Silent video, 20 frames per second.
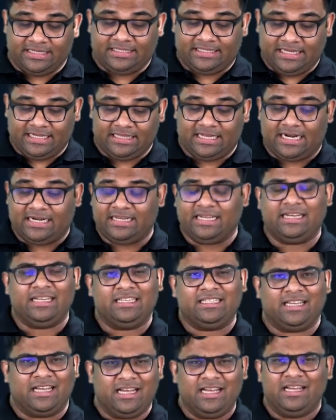see that there is
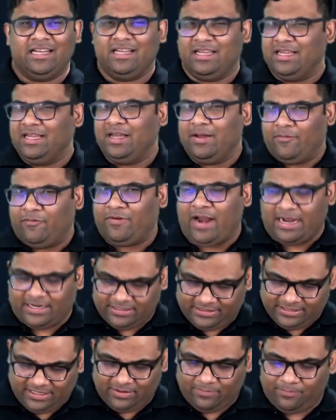a
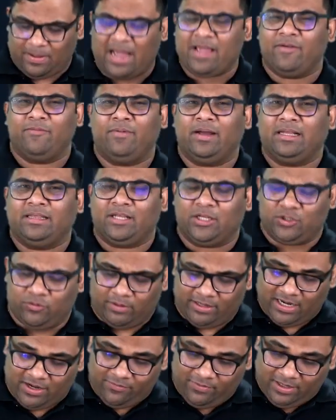fraction 5 by 3. So
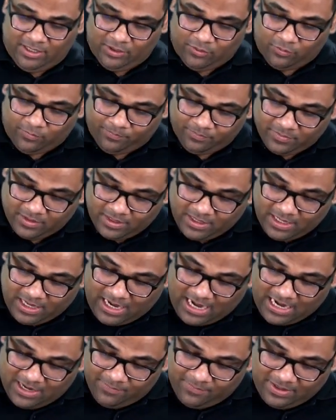what I will do?
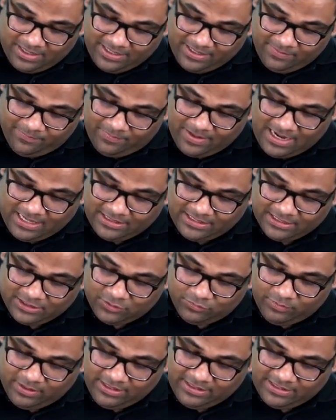I'll multiply this
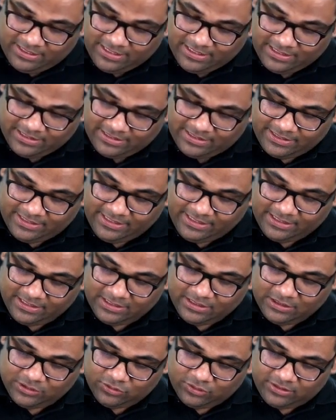with 3.
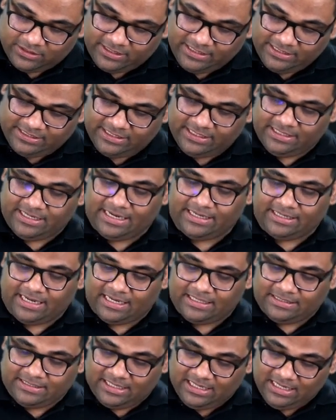So 3, 3 get
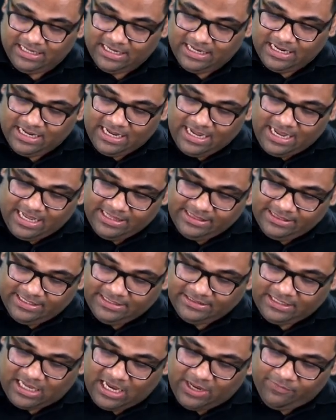cancelled. And
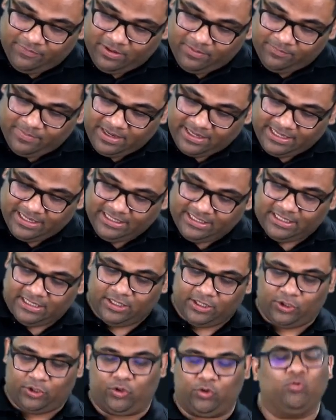this I will make it
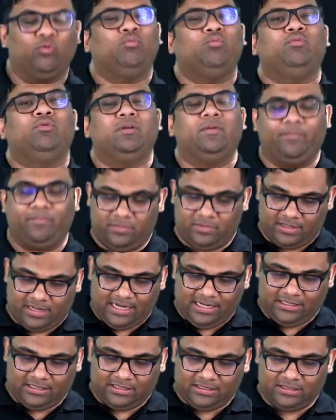cube.
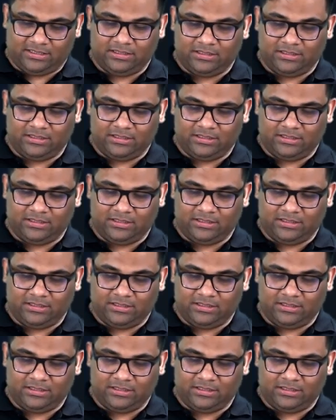Right?